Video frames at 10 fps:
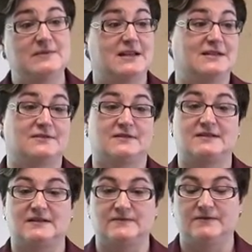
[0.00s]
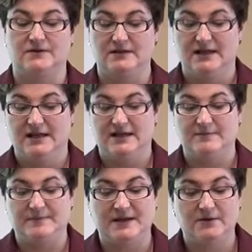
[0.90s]
being successful
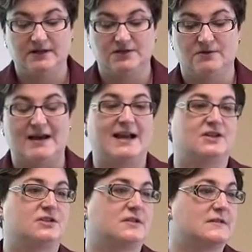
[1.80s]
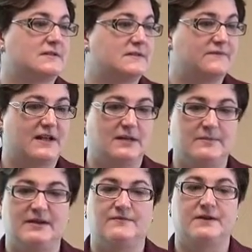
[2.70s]
in peer interactions,
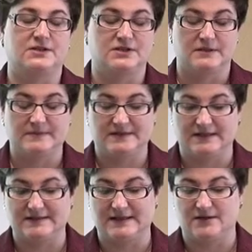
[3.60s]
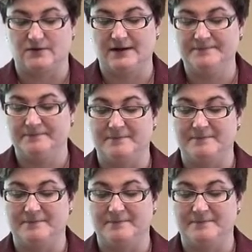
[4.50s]
developing friendships, et cetera,